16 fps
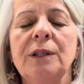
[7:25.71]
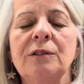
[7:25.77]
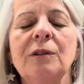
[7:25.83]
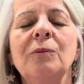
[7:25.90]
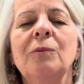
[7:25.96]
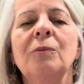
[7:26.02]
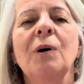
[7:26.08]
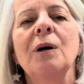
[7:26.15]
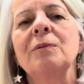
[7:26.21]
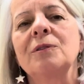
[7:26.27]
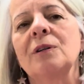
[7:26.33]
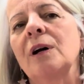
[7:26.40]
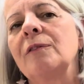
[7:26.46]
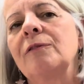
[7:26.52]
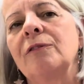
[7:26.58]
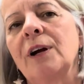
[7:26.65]
So why was
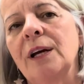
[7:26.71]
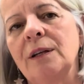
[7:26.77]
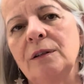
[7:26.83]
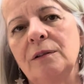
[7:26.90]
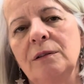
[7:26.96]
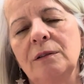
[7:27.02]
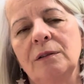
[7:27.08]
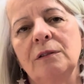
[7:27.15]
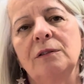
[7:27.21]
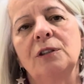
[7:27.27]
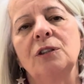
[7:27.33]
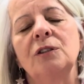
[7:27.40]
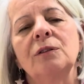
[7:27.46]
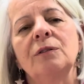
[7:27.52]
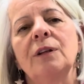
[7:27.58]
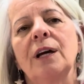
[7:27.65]
I afraid to
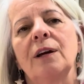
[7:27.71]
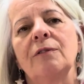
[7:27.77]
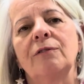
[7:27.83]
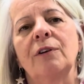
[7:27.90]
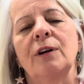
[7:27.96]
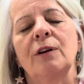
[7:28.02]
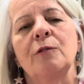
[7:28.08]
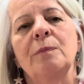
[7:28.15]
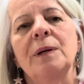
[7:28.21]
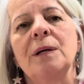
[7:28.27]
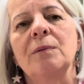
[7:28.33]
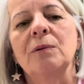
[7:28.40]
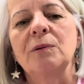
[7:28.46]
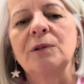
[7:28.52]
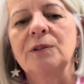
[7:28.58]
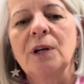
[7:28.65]
do that in front of
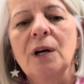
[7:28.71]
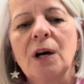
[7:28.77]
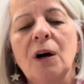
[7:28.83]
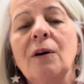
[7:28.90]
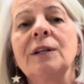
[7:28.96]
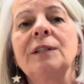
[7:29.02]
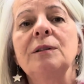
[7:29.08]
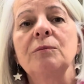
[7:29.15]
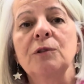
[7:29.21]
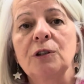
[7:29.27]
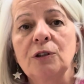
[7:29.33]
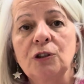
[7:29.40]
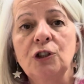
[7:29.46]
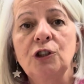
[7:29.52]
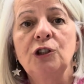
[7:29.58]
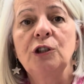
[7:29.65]
people? Was I didn't want to
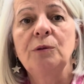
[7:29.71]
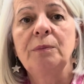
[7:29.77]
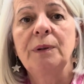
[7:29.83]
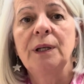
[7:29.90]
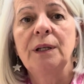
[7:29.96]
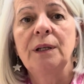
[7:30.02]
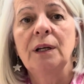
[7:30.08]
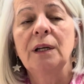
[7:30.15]
look stupid.